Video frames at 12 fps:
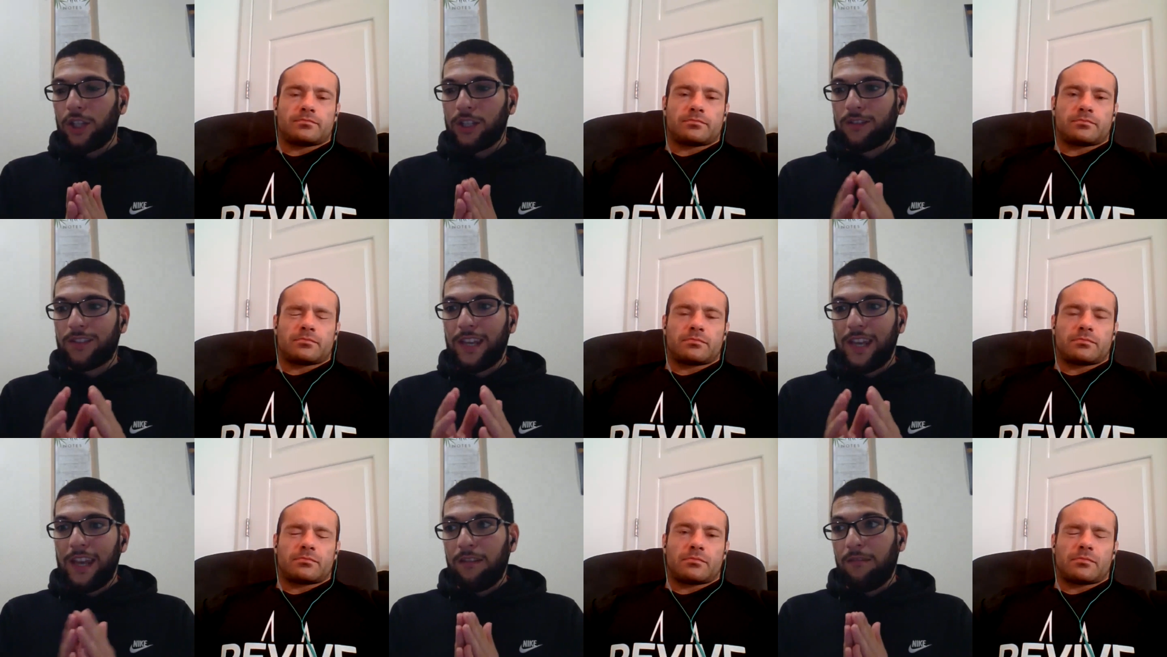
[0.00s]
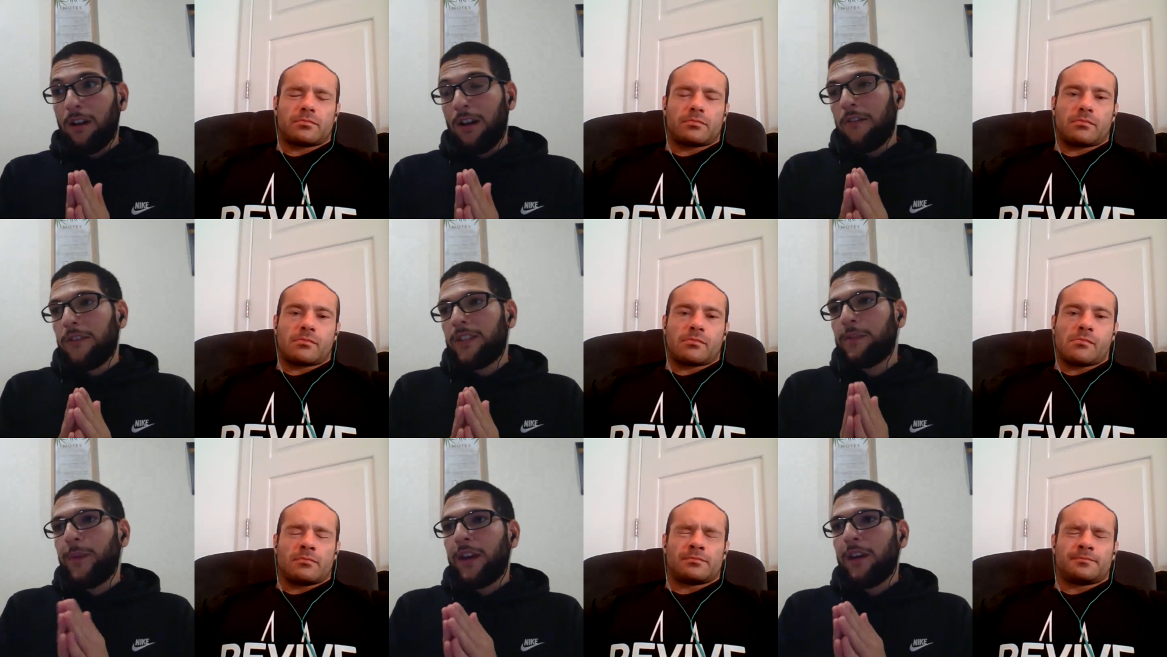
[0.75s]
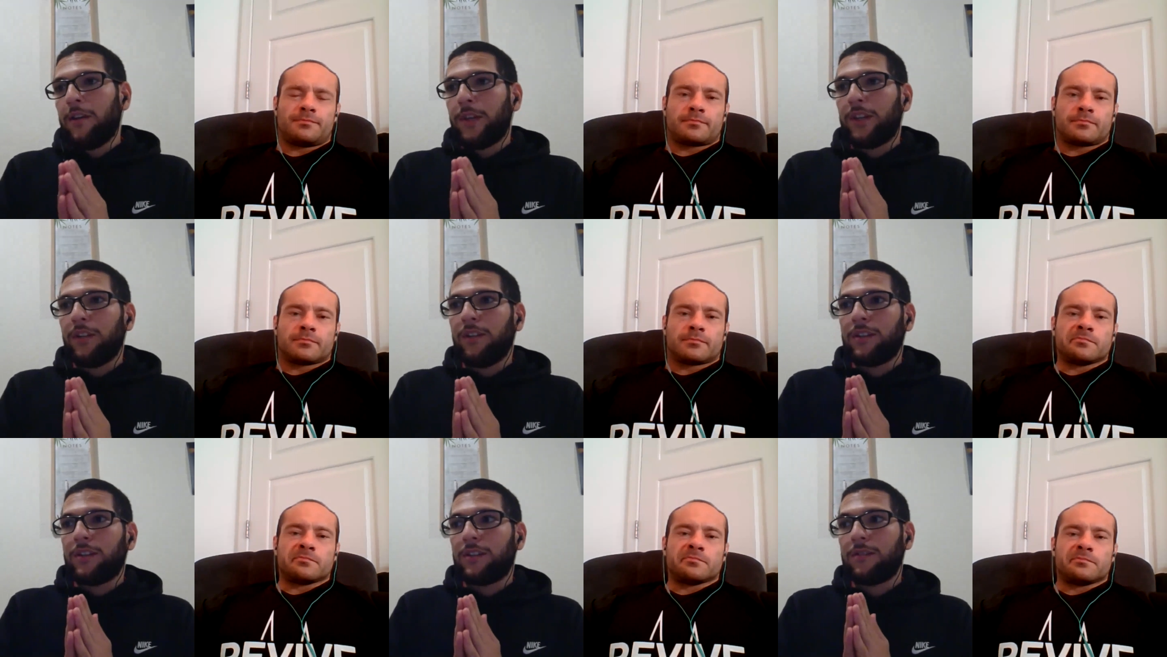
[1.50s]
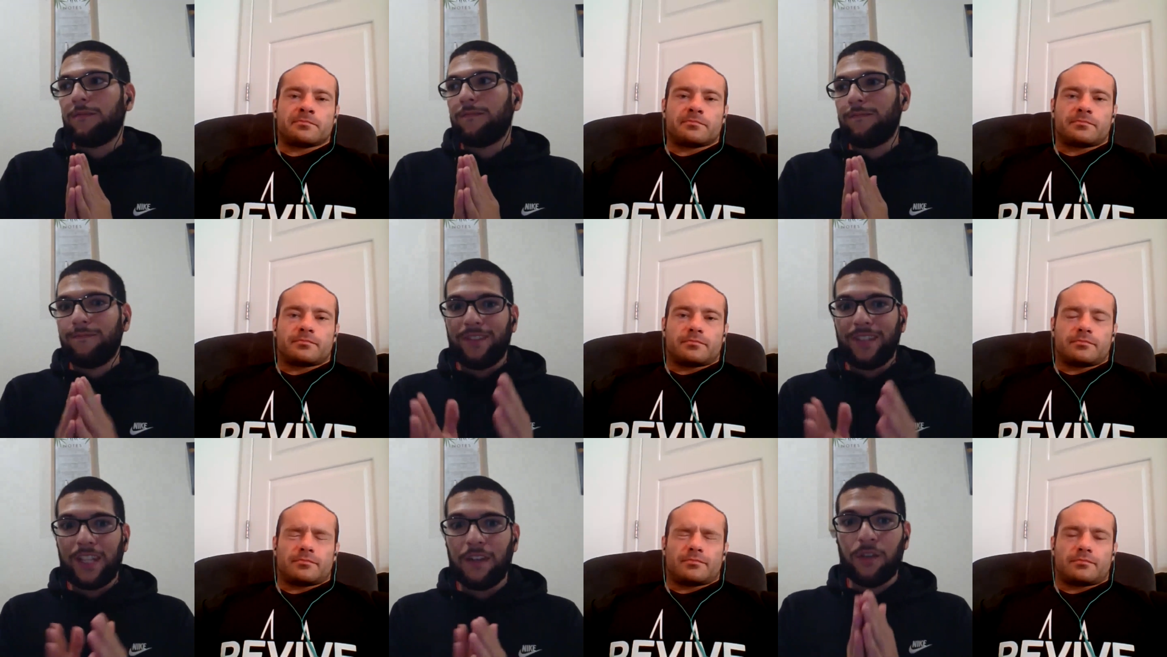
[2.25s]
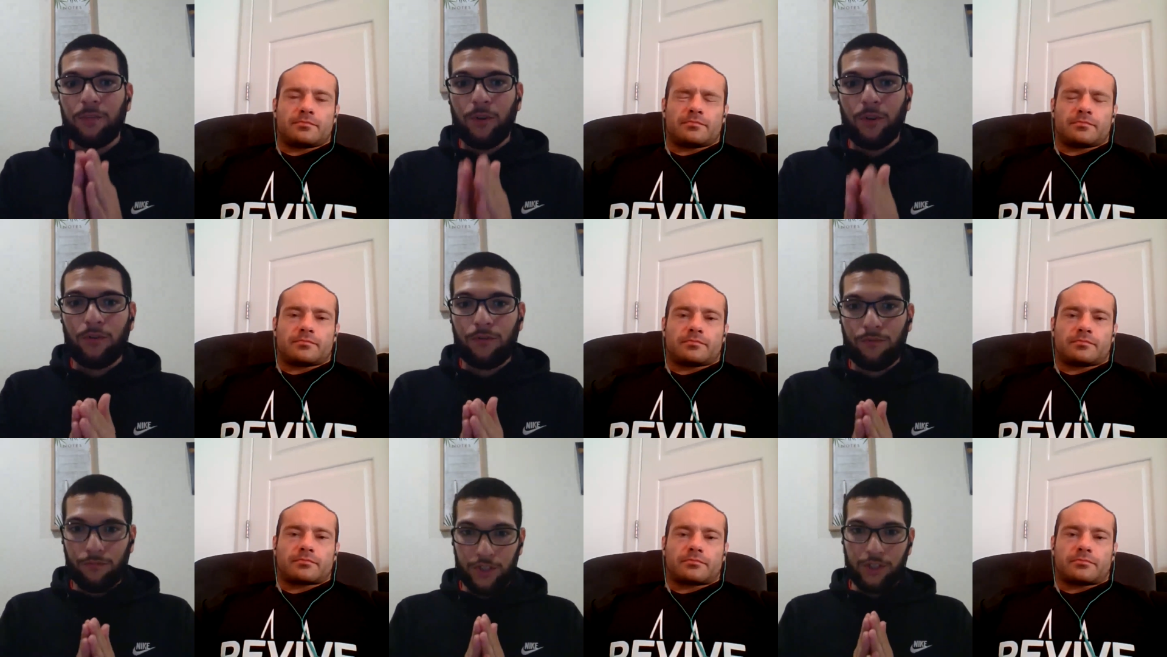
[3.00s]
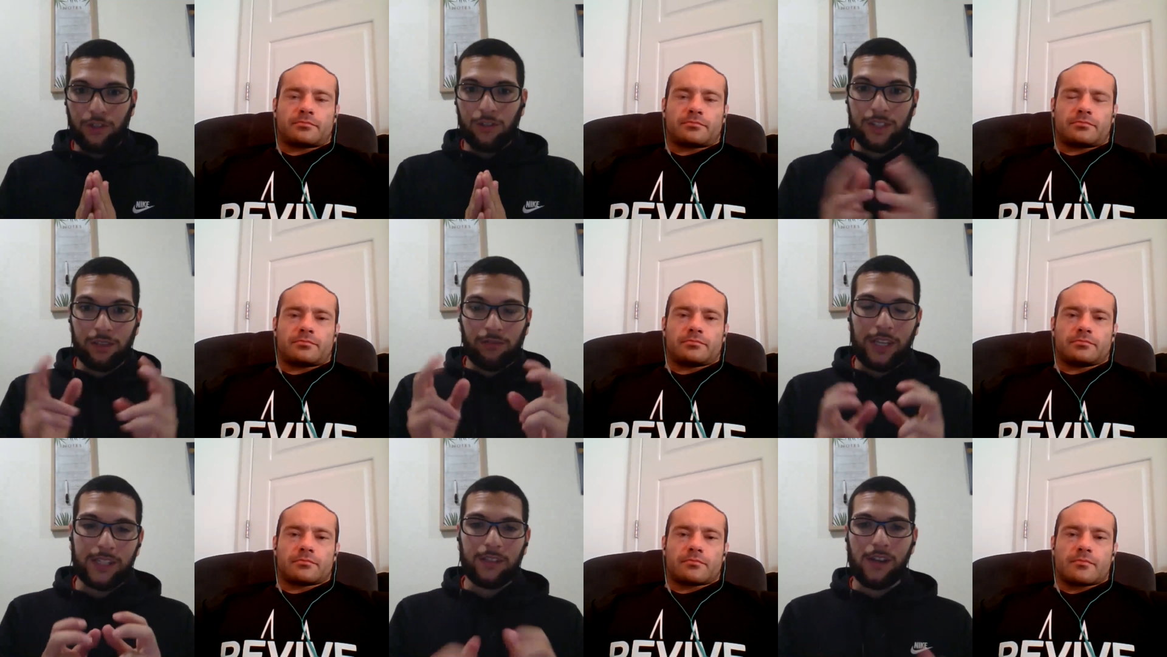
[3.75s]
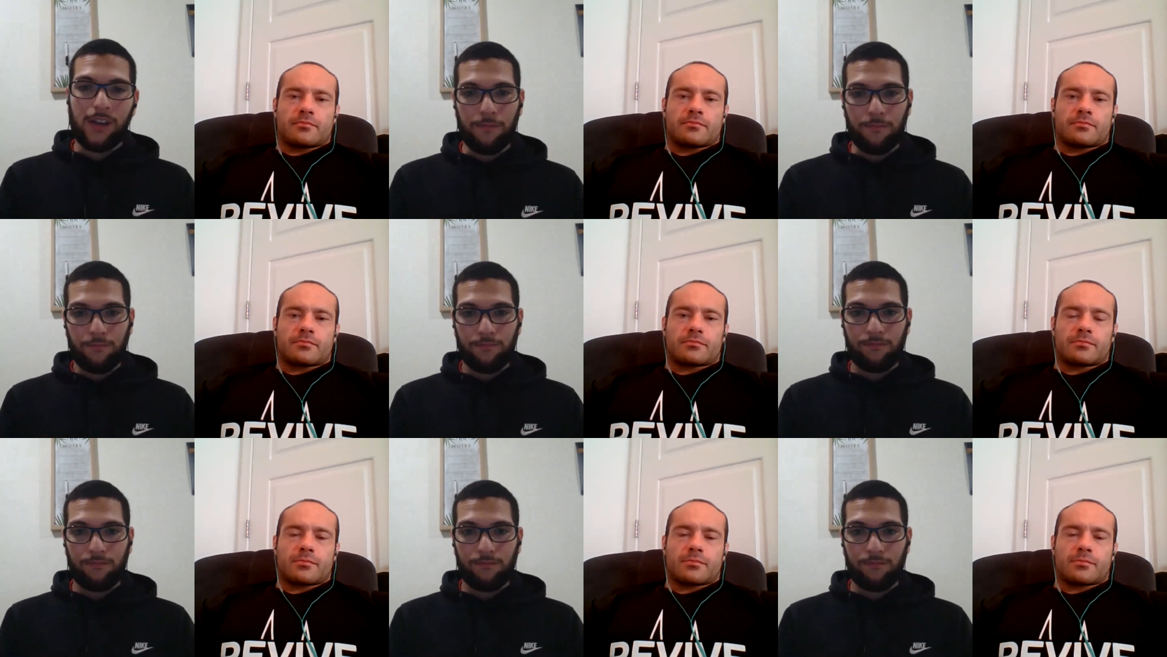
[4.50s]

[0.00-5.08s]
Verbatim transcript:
Speaker 1: just say oh, this is better because gives you more results in less time.